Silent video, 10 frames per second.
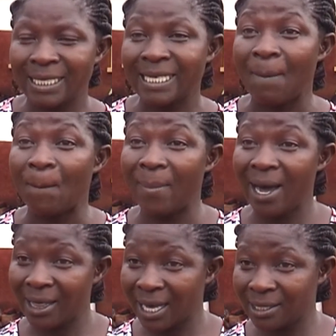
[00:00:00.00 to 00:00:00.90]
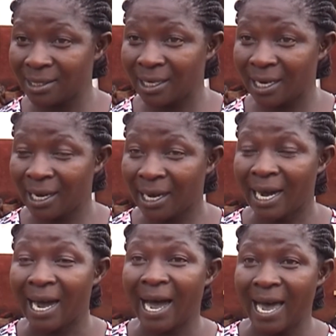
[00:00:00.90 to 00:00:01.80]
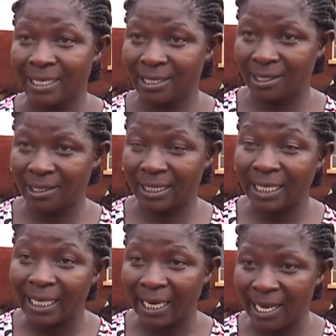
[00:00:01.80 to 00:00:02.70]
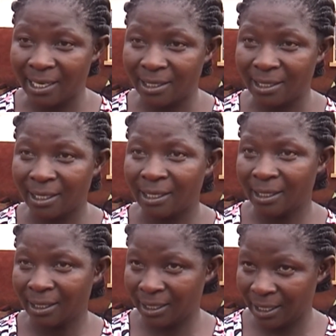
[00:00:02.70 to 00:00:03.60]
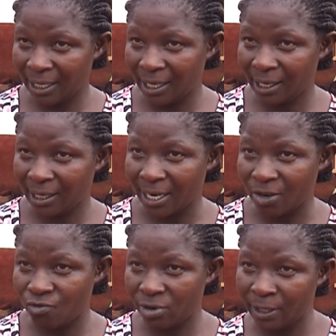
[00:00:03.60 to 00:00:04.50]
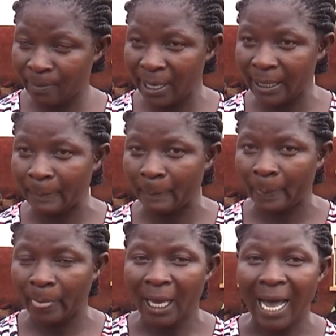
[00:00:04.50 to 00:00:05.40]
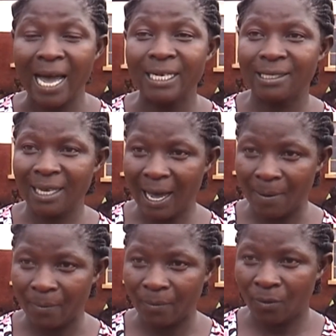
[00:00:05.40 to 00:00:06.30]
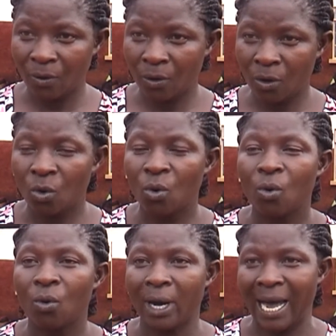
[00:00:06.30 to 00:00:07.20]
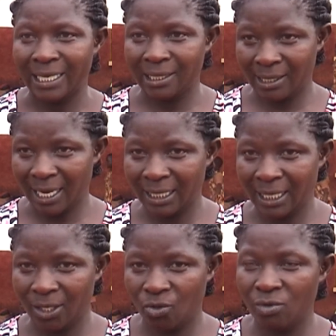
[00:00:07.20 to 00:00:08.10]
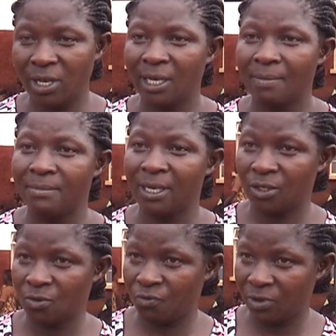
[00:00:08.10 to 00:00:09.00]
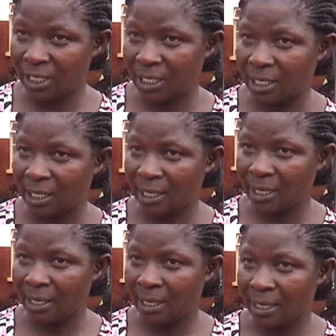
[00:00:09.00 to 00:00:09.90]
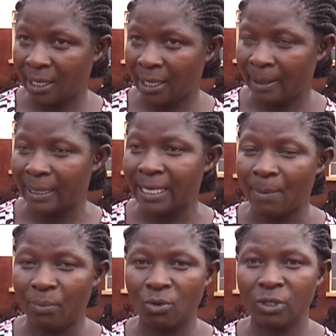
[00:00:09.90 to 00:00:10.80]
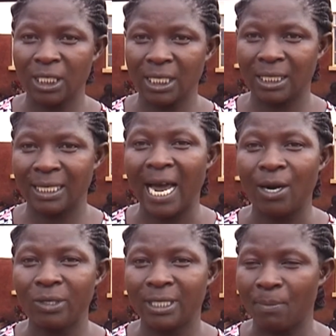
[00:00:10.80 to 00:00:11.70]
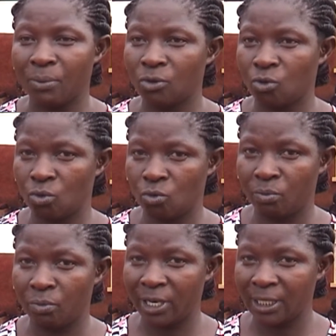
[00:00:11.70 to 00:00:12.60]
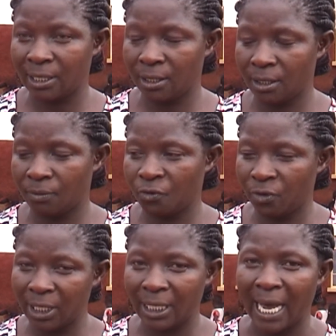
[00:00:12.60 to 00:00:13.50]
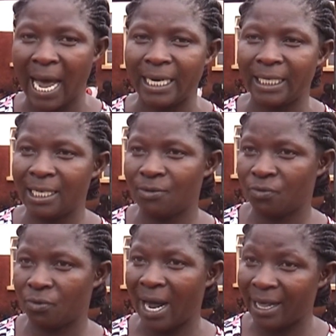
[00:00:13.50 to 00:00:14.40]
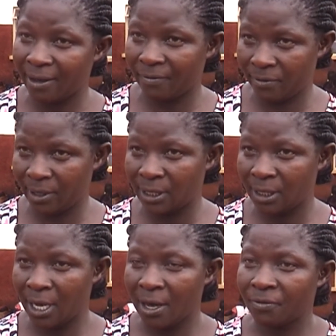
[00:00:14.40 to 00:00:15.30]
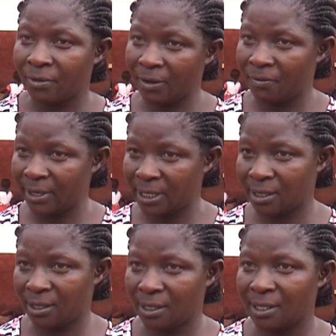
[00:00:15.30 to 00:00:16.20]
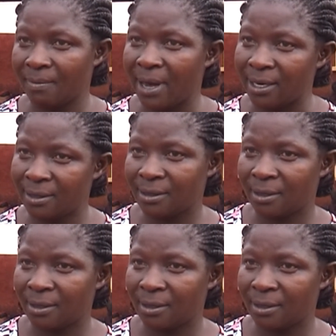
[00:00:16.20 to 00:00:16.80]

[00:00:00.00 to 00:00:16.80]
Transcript: Some mothers had declined taking the treatment and some had started doing mixed feeding. In the process, they are not supposed to breastfeed and give other feeds for the first six months.